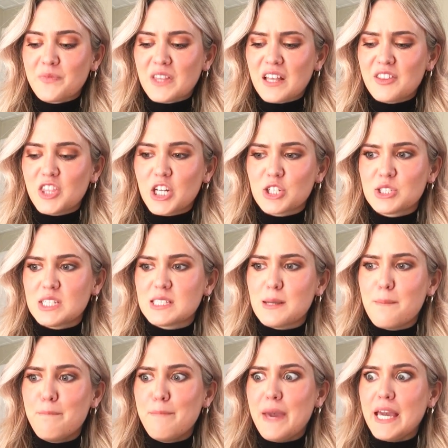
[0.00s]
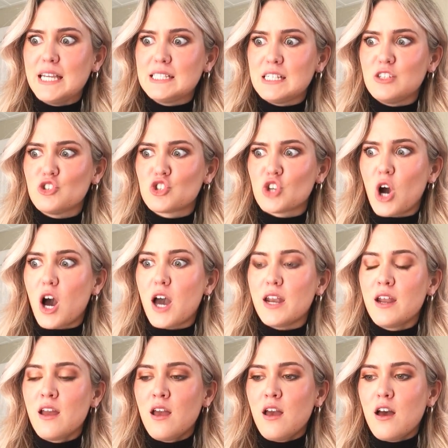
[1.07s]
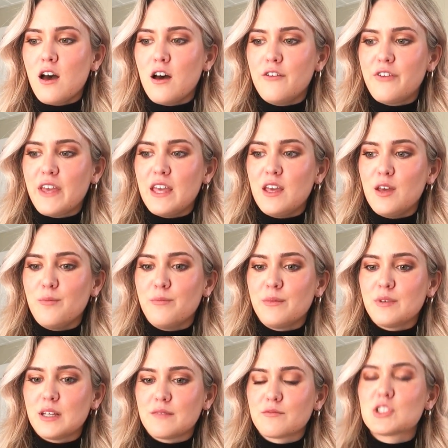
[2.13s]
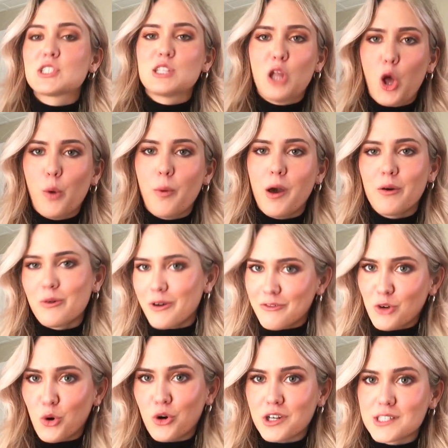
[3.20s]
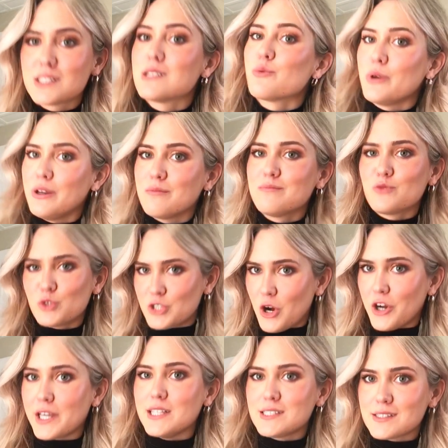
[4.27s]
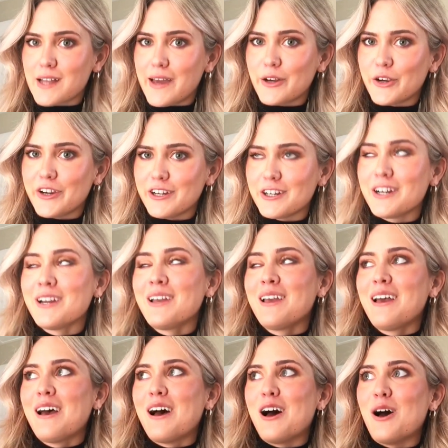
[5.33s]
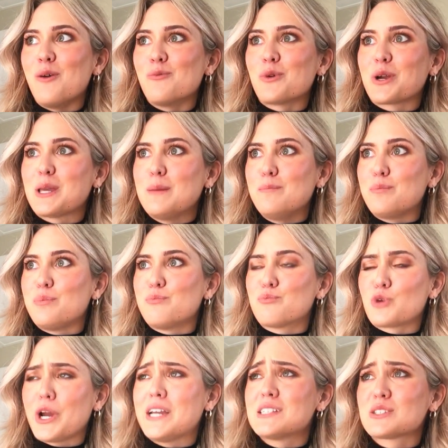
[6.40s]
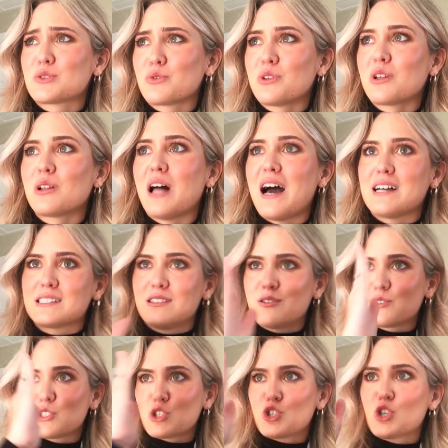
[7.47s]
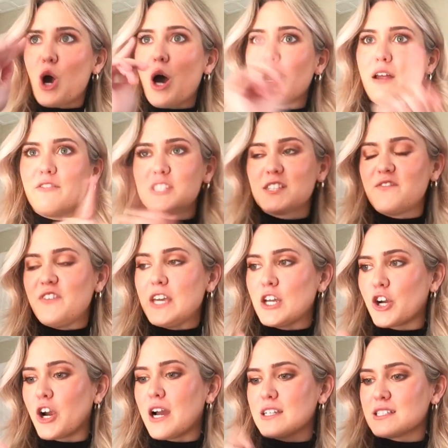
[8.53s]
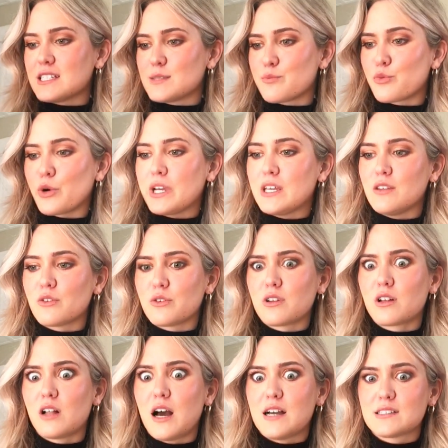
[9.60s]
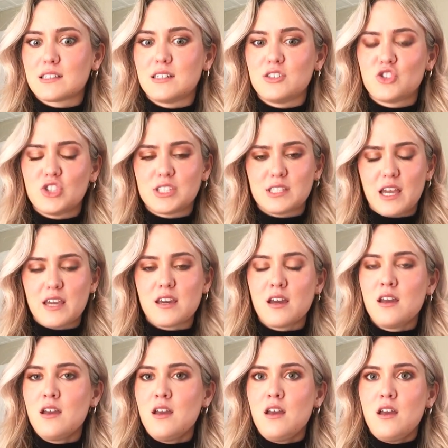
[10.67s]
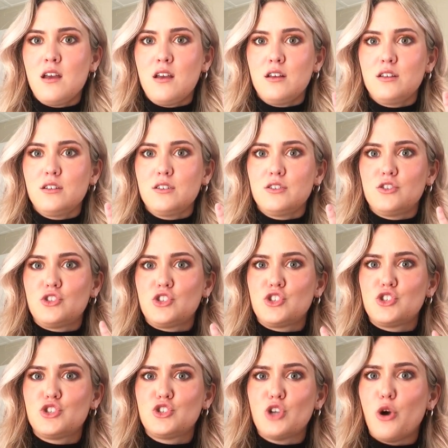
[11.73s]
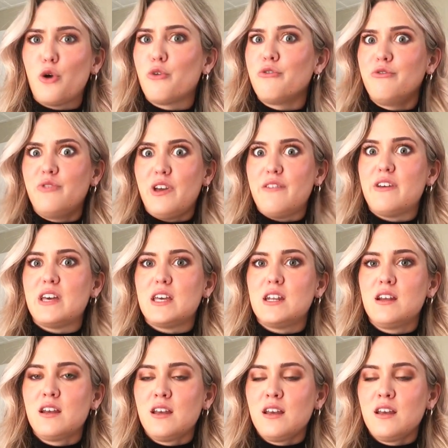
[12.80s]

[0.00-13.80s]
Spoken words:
There's this amazing shot of him, slow-mo, of course, we're talking Snyder here, where he breaks through the glass, and there's a shot of his finger as it's breaking through the glass, and it's just like so vivid